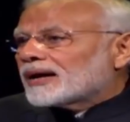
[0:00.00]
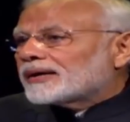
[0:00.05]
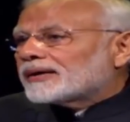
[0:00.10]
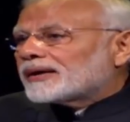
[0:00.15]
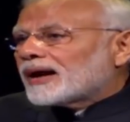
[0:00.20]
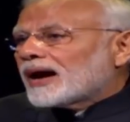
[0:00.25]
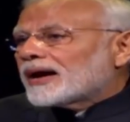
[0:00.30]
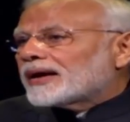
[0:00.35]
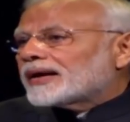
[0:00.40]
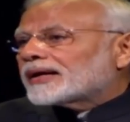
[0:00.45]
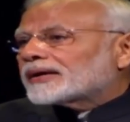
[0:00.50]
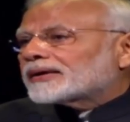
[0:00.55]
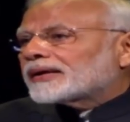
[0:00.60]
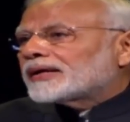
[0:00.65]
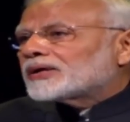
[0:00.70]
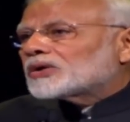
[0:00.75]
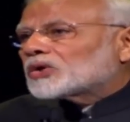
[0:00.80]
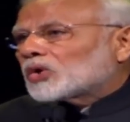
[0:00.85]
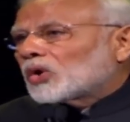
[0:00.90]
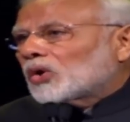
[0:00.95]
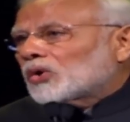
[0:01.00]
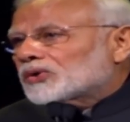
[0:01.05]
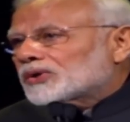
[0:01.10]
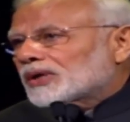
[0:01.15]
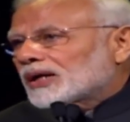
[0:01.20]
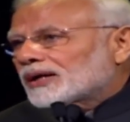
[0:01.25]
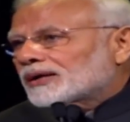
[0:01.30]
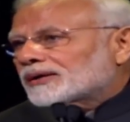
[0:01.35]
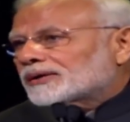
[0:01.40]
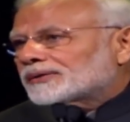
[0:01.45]
direct and
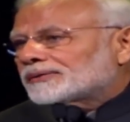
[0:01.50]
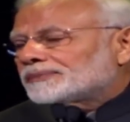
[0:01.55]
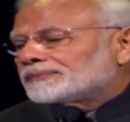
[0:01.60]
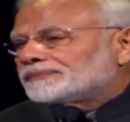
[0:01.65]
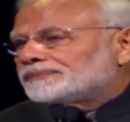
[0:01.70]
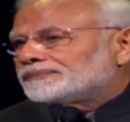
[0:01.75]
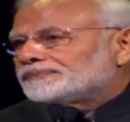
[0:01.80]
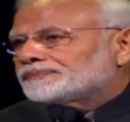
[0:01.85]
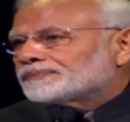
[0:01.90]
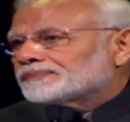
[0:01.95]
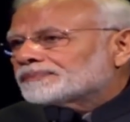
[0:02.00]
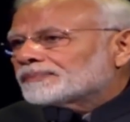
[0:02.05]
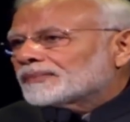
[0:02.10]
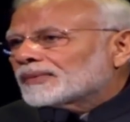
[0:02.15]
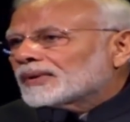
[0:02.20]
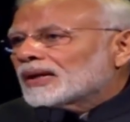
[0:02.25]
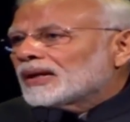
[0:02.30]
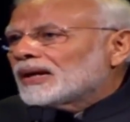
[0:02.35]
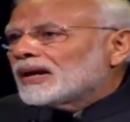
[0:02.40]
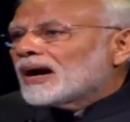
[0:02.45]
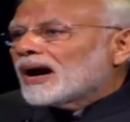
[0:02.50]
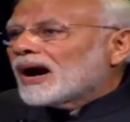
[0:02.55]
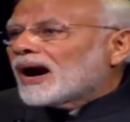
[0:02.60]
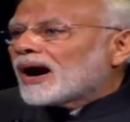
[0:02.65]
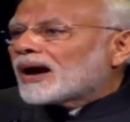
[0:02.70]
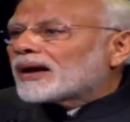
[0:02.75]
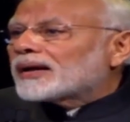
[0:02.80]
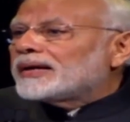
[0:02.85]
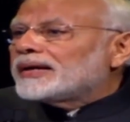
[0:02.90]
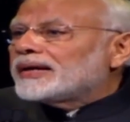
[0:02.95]
closer,
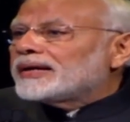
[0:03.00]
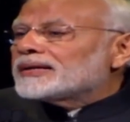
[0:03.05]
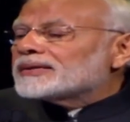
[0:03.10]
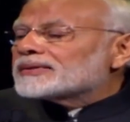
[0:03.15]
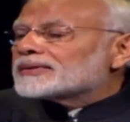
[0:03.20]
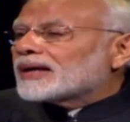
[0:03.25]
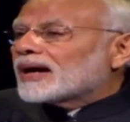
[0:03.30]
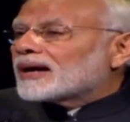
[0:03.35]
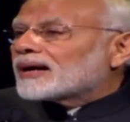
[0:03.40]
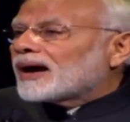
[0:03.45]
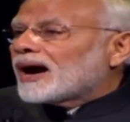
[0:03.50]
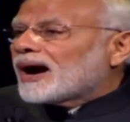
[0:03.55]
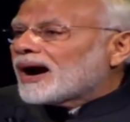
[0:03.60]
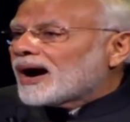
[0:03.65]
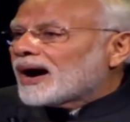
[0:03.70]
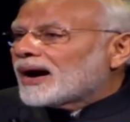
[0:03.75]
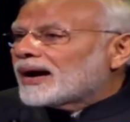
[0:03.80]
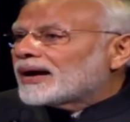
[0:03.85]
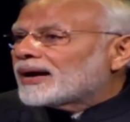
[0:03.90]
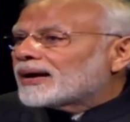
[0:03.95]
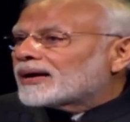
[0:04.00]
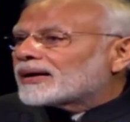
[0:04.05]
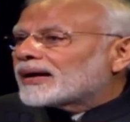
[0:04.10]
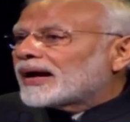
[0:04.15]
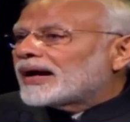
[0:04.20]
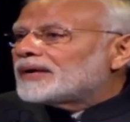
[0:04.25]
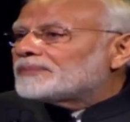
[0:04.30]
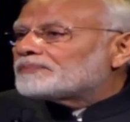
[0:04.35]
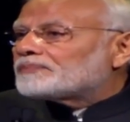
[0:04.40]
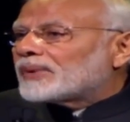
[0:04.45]
earnings are higher
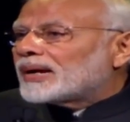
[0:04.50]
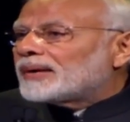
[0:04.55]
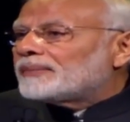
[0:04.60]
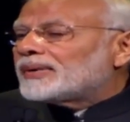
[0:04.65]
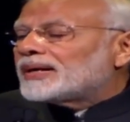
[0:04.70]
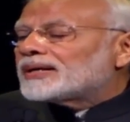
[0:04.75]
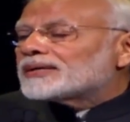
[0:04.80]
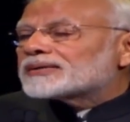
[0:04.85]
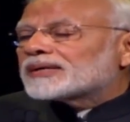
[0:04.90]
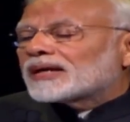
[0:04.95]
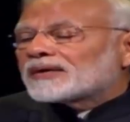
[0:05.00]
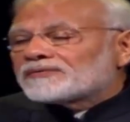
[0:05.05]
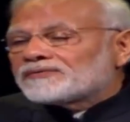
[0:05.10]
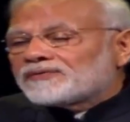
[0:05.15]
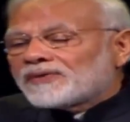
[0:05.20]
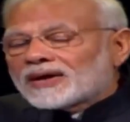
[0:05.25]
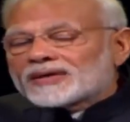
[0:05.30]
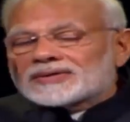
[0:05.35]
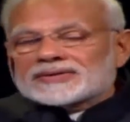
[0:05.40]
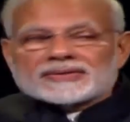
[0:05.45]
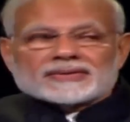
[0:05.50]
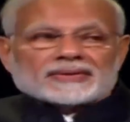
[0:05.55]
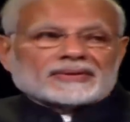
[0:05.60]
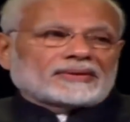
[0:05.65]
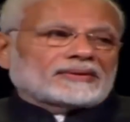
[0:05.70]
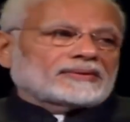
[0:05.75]
and payments are faster.